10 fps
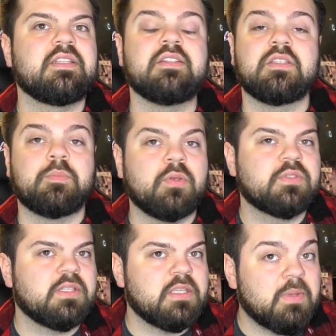he
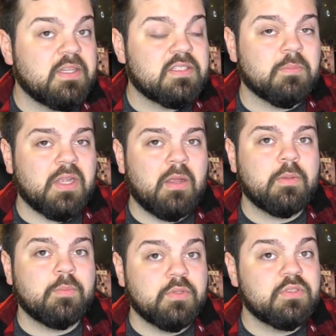supposedly made some
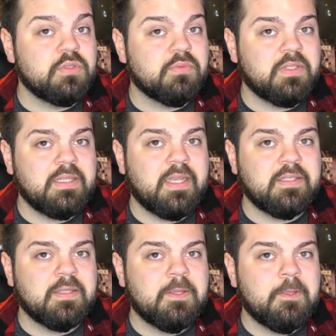comic books you really
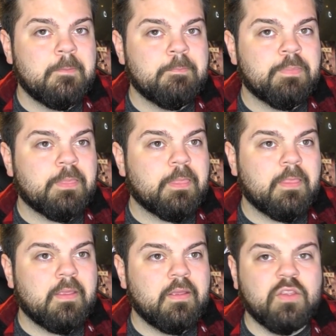liked,
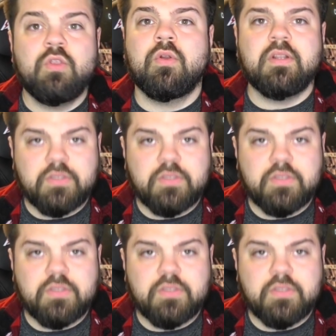you're a